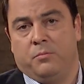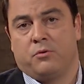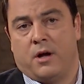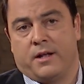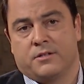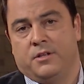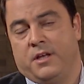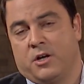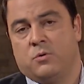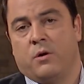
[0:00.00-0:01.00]
products and
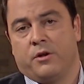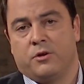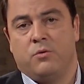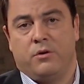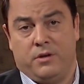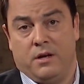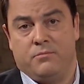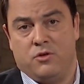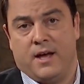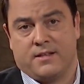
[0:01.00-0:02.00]
they're quote-unquote
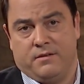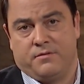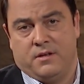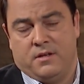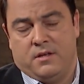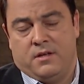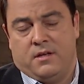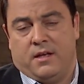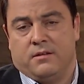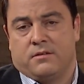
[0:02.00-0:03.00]
objective.
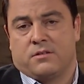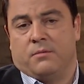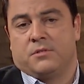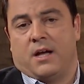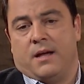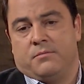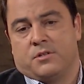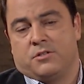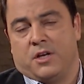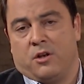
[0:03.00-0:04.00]
And
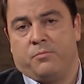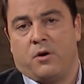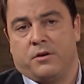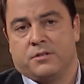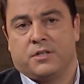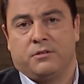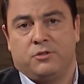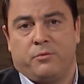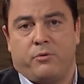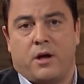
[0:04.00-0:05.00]
sometimes channel partner sells
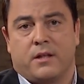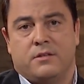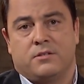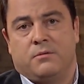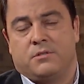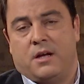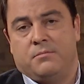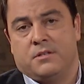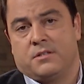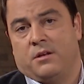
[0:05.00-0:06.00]
your product and
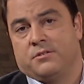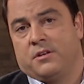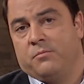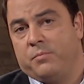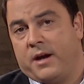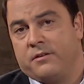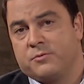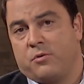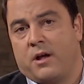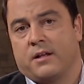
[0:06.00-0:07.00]
sometimes it sells a competitor's
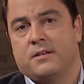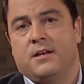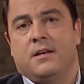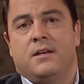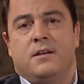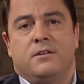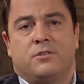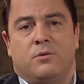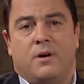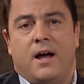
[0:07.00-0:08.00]
product.
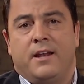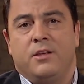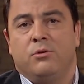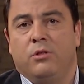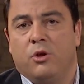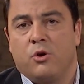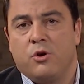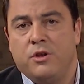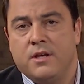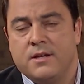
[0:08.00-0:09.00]
So how do you
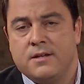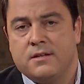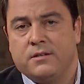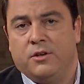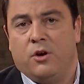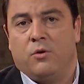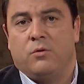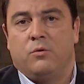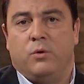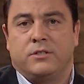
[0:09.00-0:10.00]
learn,
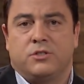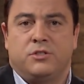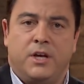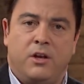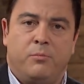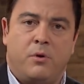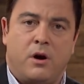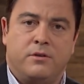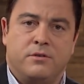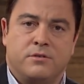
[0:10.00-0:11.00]
which channel
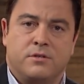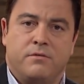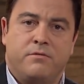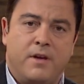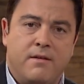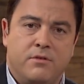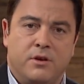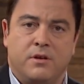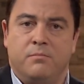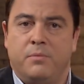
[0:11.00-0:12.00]
partners favor the
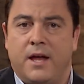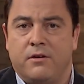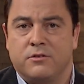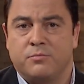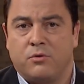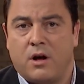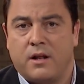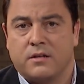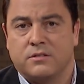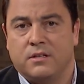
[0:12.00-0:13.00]
competitor's
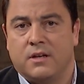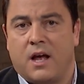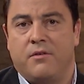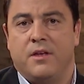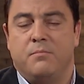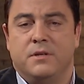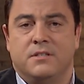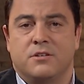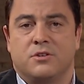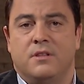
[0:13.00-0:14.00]
products and how they
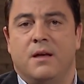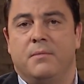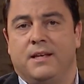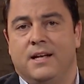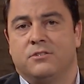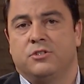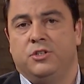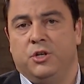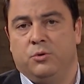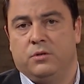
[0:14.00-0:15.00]
position them against
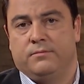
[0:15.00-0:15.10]
you?